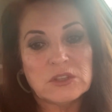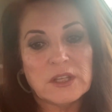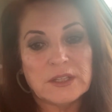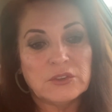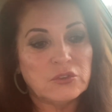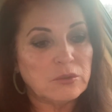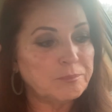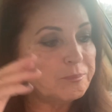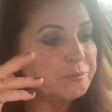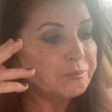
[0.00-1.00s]
things
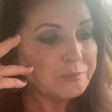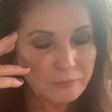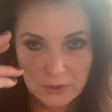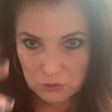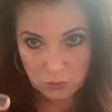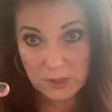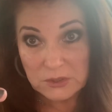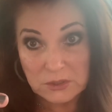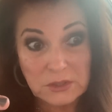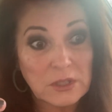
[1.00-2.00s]

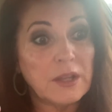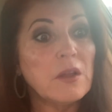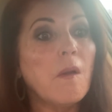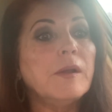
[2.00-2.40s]
addressed today.